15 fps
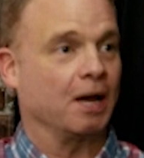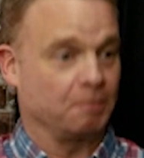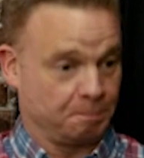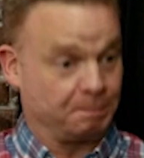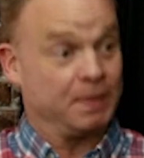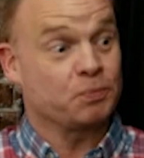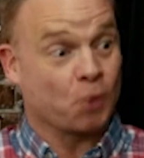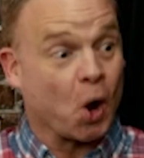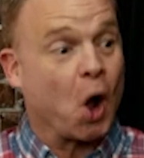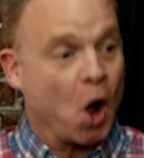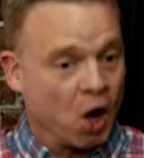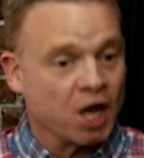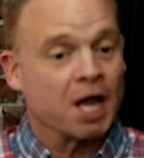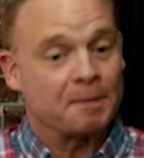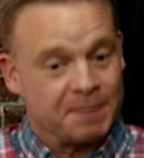Be
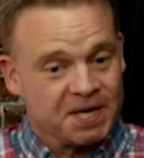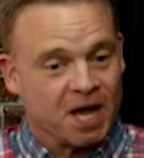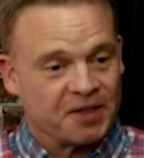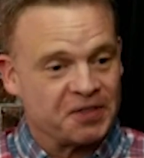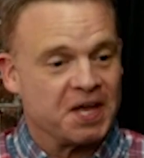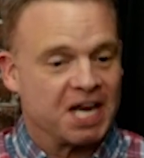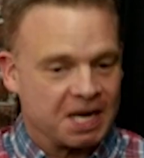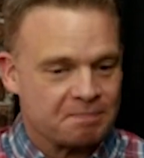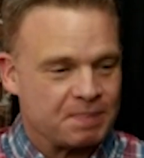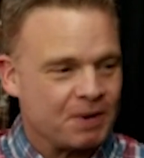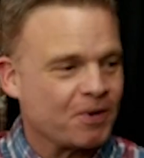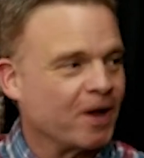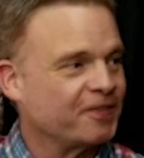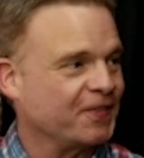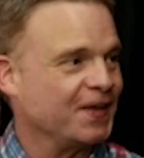raw, be authentic, be
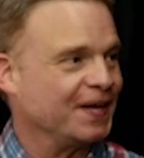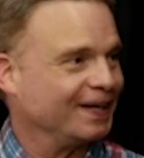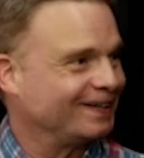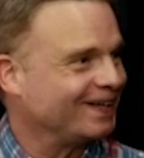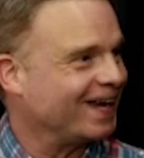authentic.